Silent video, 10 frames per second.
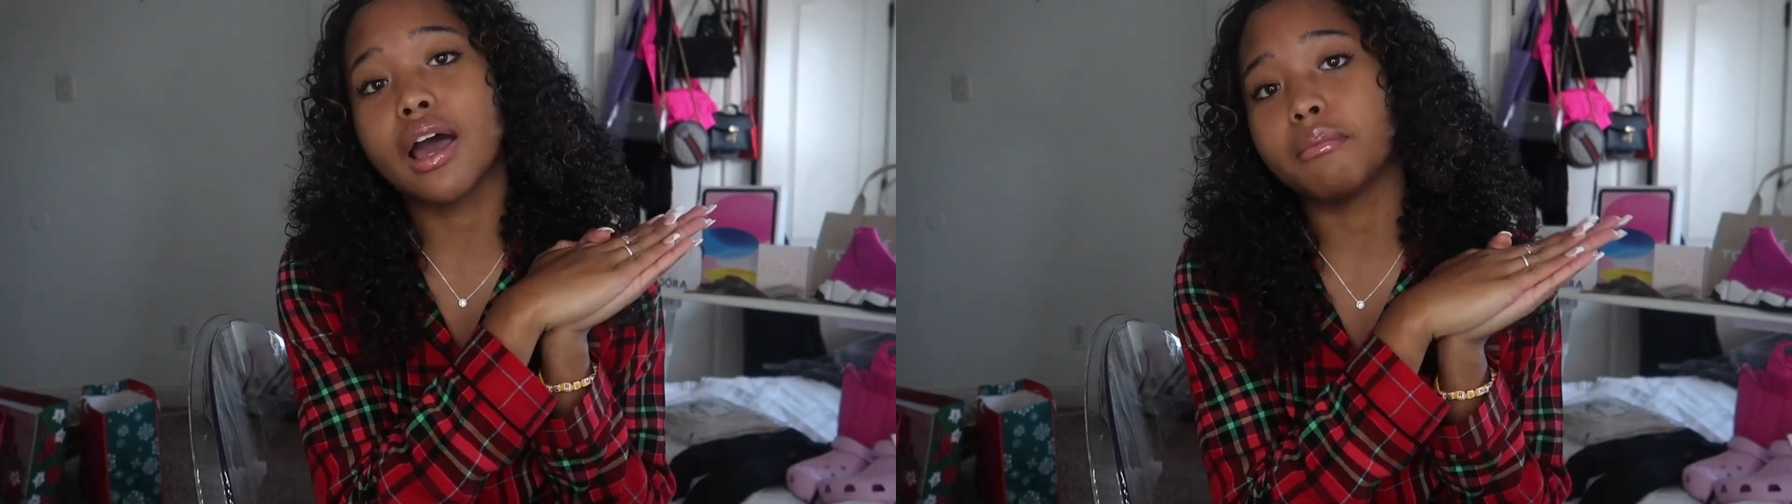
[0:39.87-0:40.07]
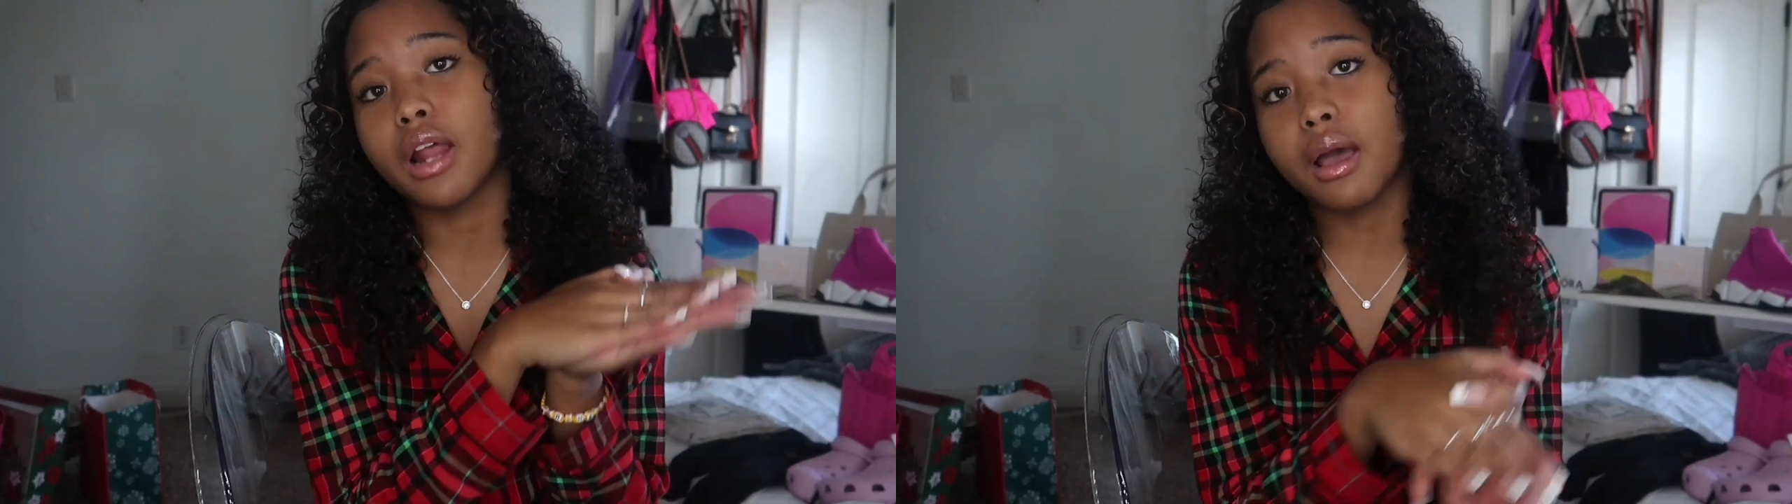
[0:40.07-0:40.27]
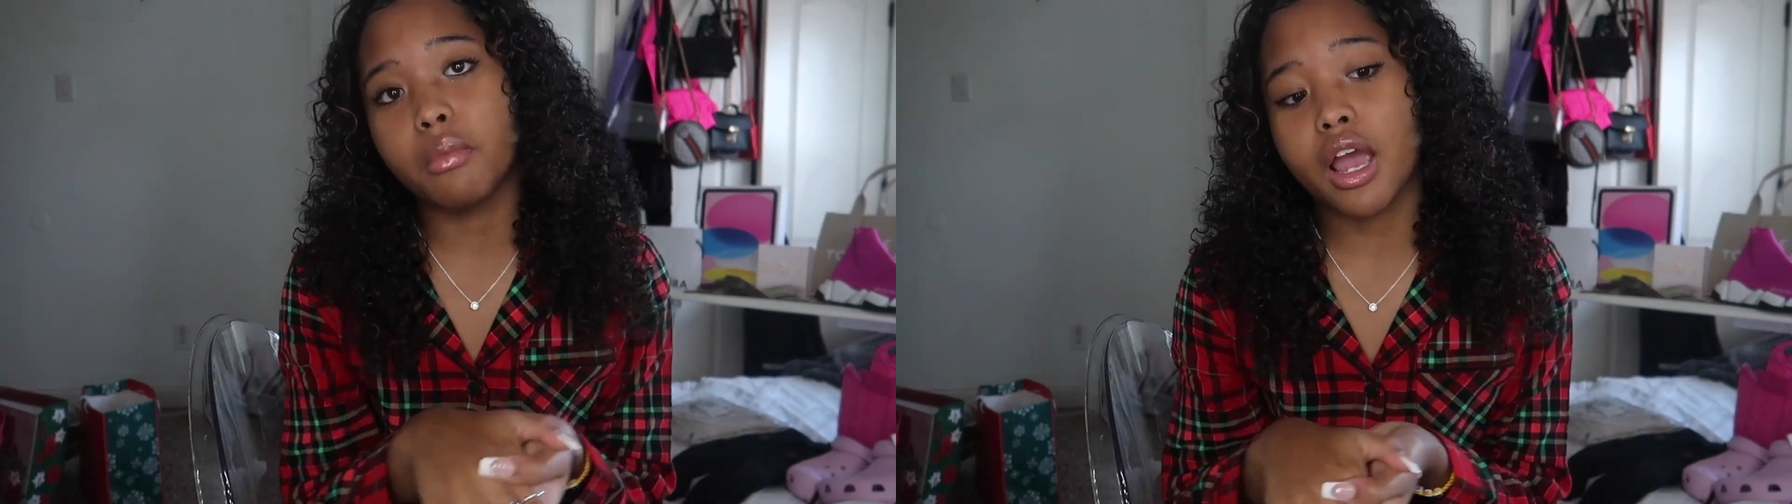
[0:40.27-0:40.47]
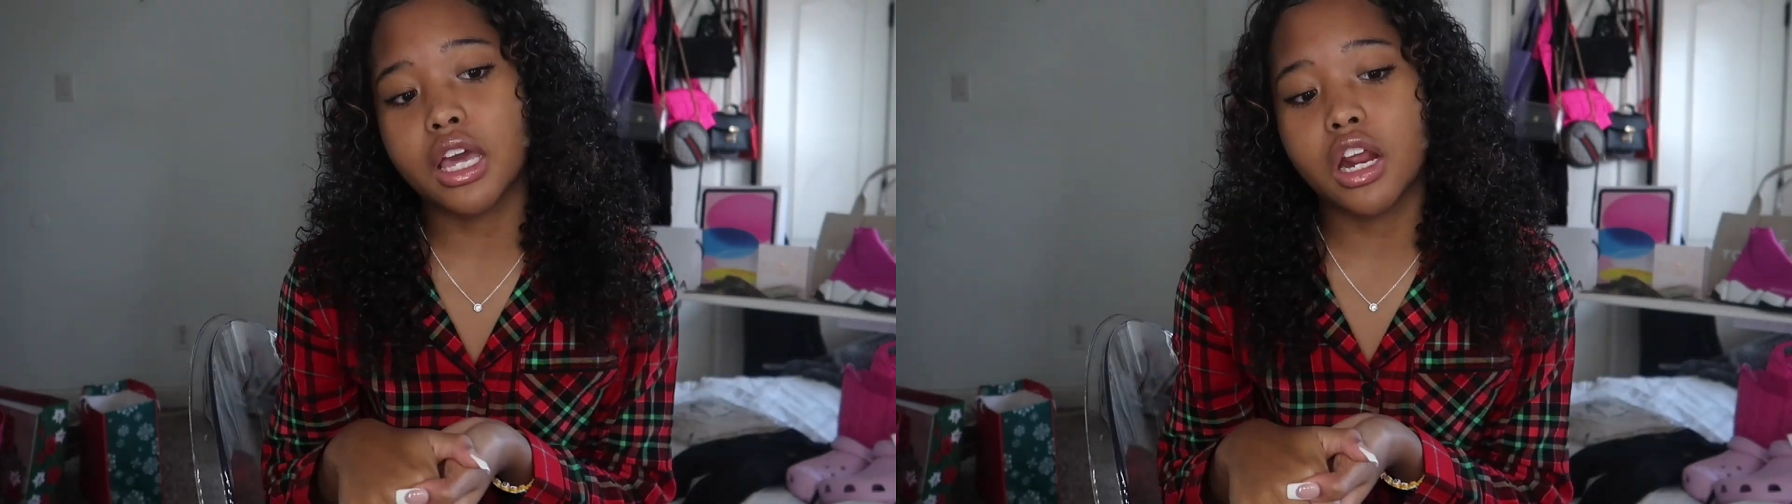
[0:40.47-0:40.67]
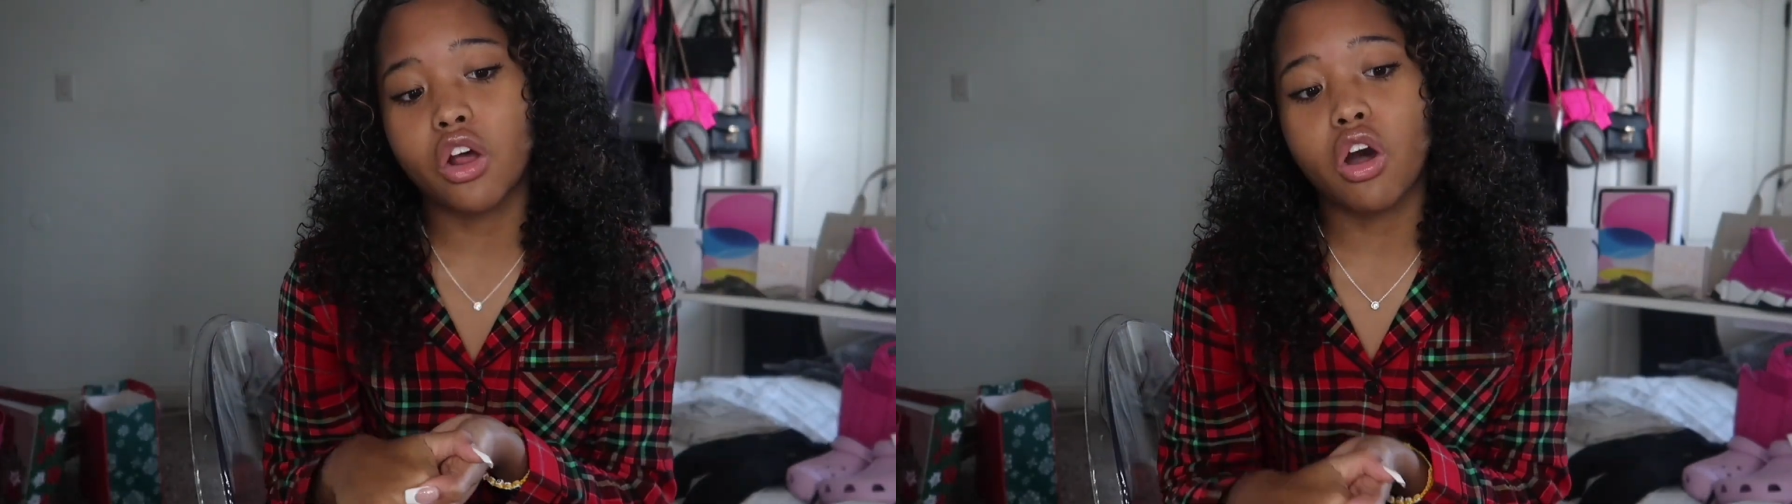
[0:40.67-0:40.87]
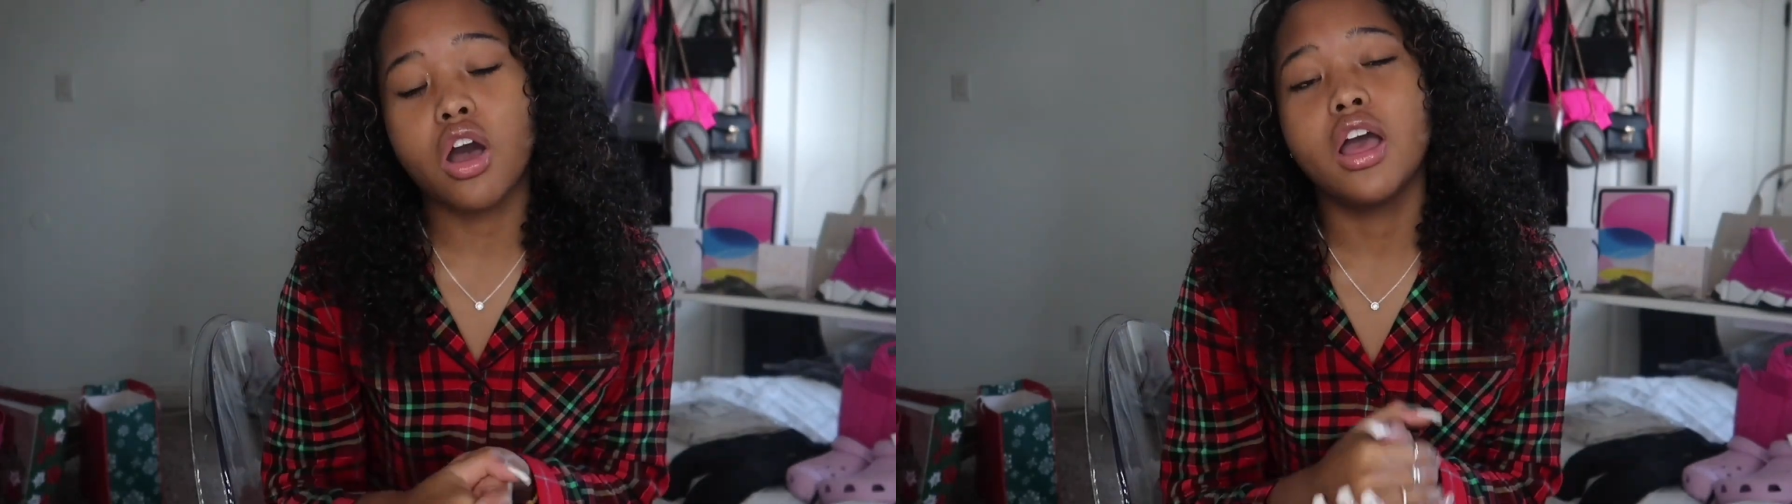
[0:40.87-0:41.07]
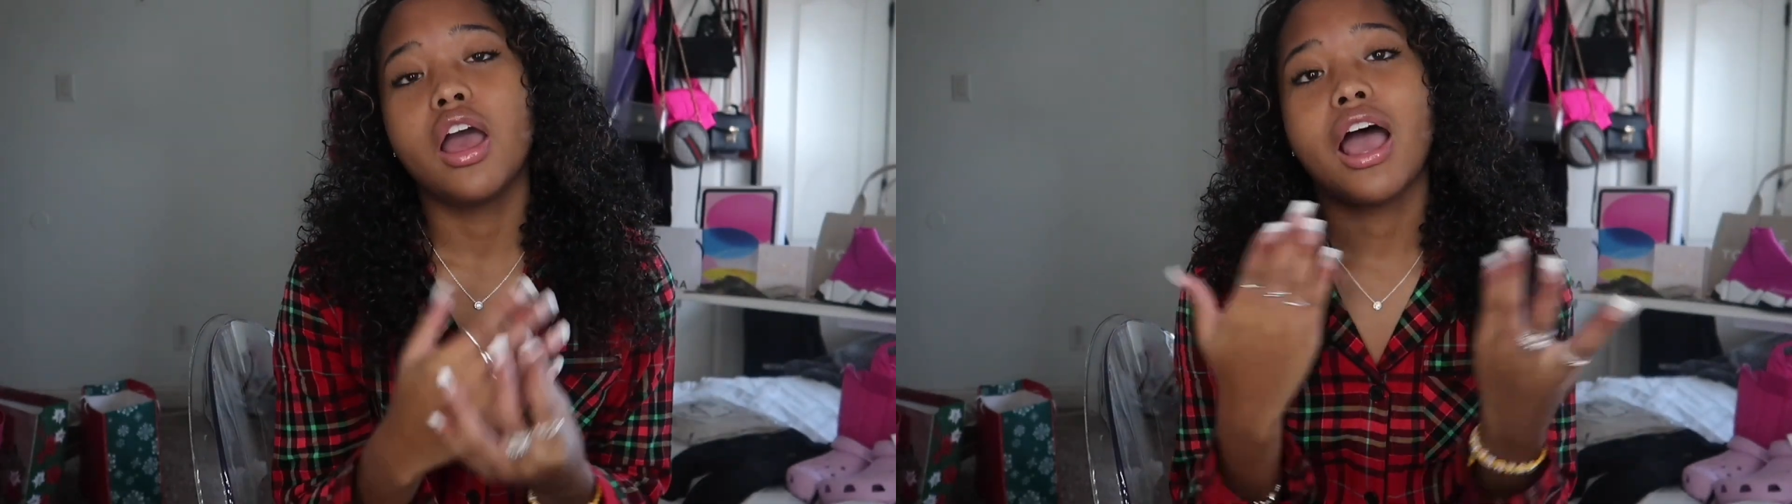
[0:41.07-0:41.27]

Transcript: I'm not bragging at all.